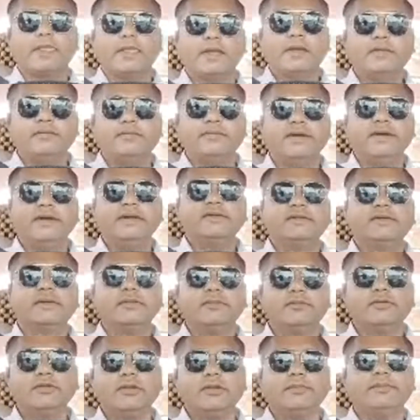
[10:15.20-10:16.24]
when it's
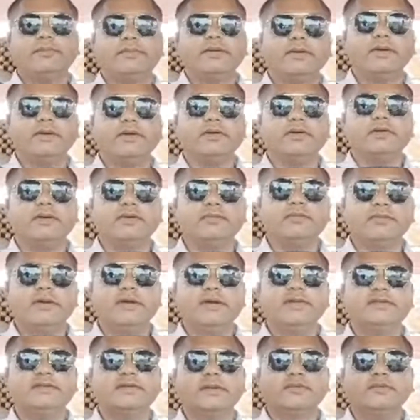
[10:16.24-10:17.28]
come to the
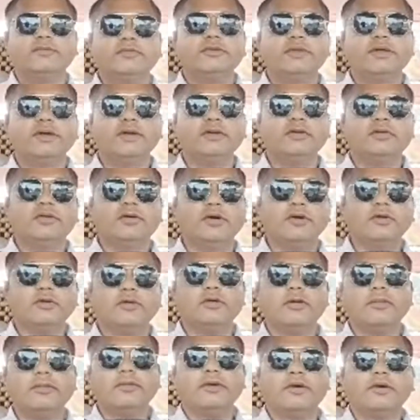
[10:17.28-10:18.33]

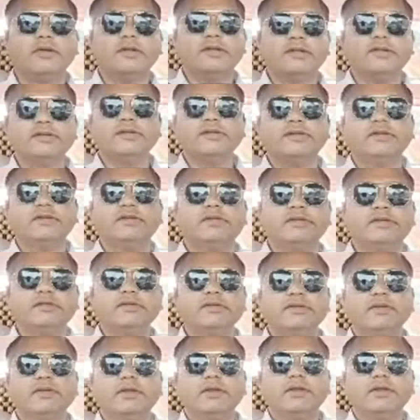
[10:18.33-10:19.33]
non-government organization, this is